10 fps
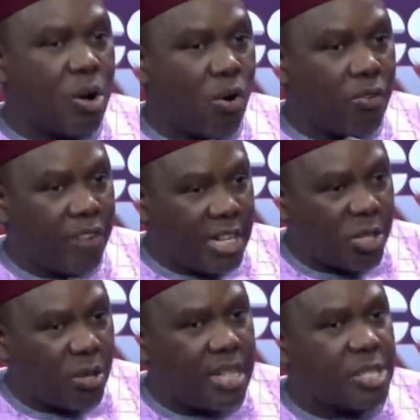The
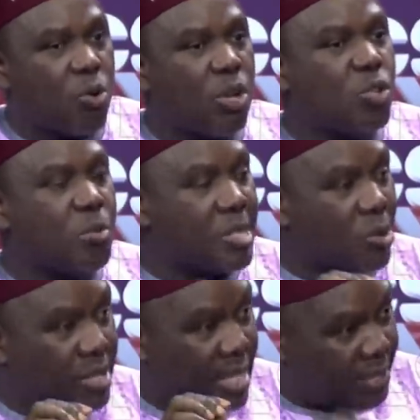convention is going to be
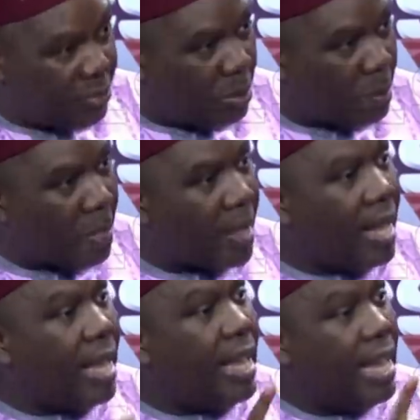successful. If you
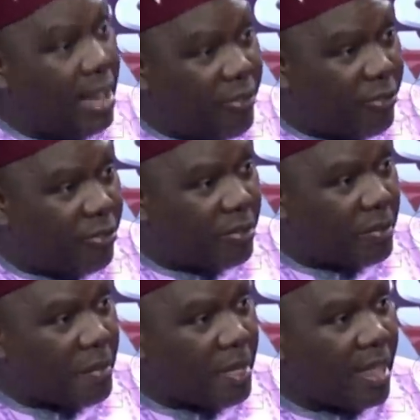have a contest,
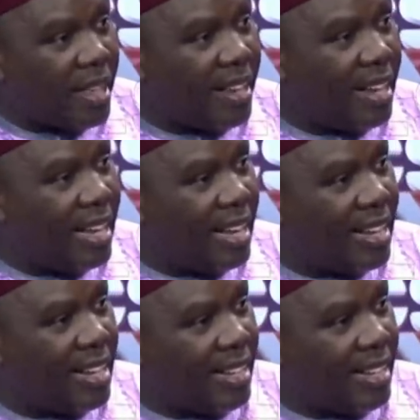if, if you